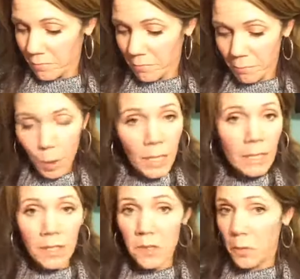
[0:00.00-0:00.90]

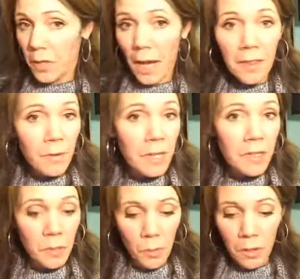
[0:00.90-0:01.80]
points or calories
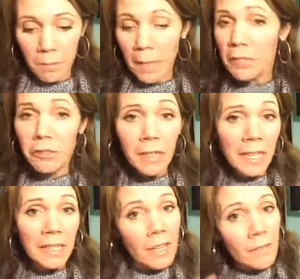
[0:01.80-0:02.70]
or
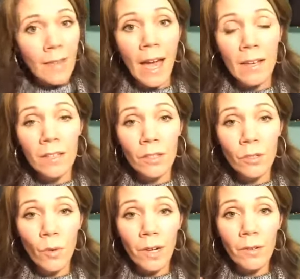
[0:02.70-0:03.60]
measuring, none of that.
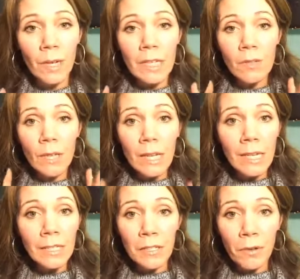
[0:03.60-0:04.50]
You are going to
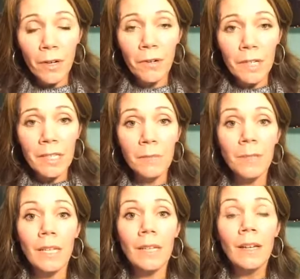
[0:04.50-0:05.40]
eat, you are going to
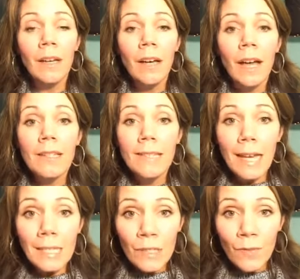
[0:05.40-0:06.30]
be
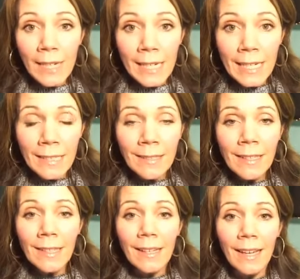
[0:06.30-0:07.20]
satisfied,
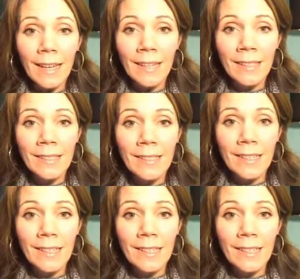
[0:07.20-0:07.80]
and